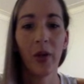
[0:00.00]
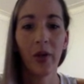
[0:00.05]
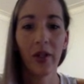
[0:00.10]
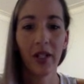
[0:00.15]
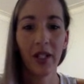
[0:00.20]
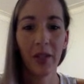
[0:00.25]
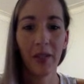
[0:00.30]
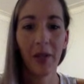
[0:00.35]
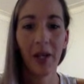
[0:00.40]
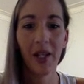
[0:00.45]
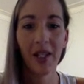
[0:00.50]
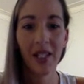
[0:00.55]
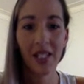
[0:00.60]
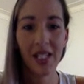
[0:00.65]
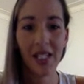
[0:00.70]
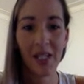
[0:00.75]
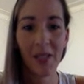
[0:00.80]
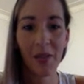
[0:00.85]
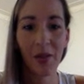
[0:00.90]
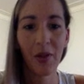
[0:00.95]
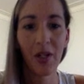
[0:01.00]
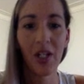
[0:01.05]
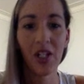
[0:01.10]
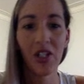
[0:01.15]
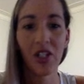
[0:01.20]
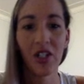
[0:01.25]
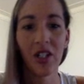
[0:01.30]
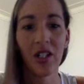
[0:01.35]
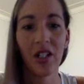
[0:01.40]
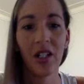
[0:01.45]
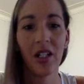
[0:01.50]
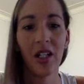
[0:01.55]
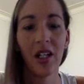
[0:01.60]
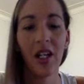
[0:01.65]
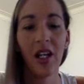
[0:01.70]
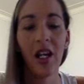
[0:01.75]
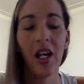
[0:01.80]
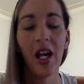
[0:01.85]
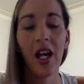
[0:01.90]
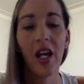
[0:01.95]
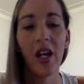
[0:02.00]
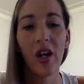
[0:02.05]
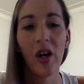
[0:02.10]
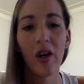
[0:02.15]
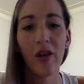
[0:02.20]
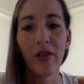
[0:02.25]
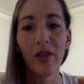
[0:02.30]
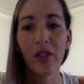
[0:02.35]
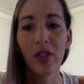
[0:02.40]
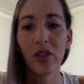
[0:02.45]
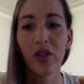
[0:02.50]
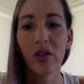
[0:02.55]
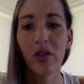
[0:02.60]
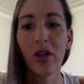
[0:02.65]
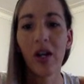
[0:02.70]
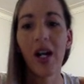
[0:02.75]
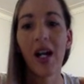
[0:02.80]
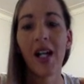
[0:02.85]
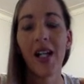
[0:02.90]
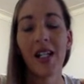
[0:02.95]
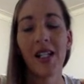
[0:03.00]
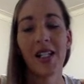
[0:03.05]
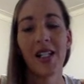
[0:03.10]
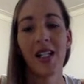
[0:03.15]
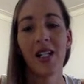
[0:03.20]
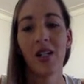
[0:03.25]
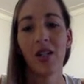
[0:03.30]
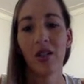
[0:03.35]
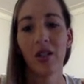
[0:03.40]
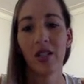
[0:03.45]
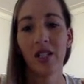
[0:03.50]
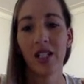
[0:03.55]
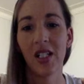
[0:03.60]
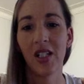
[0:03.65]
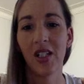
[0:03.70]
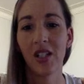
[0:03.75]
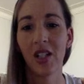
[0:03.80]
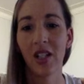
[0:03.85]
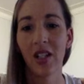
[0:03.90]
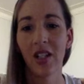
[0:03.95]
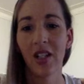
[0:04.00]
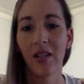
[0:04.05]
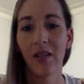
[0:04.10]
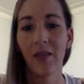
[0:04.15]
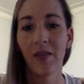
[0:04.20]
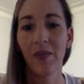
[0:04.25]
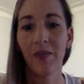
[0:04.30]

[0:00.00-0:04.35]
about their separation and often cried as they looked at each other.